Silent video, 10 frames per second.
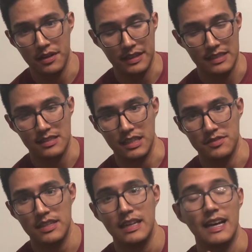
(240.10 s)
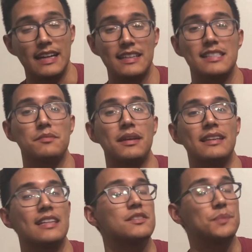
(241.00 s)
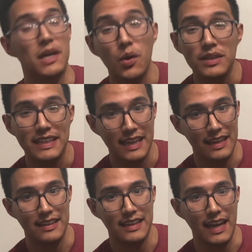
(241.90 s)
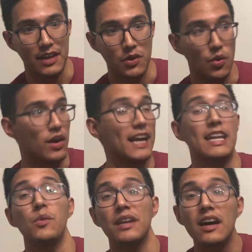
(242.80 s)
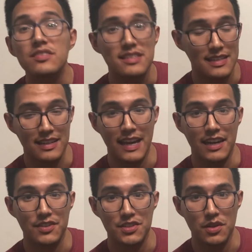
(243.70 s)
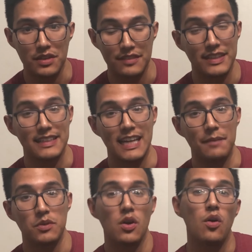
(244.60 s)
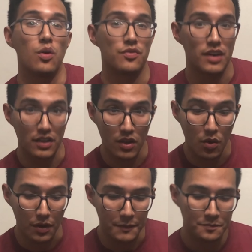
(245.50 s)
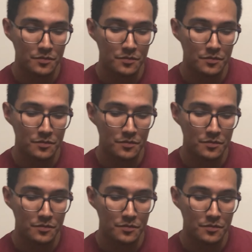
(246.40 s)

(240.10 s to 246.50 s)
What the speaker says: of knee sleeves, it doesn't mean that's my only indicator or anyone else's indicator to know they've hit depth or have gone lower.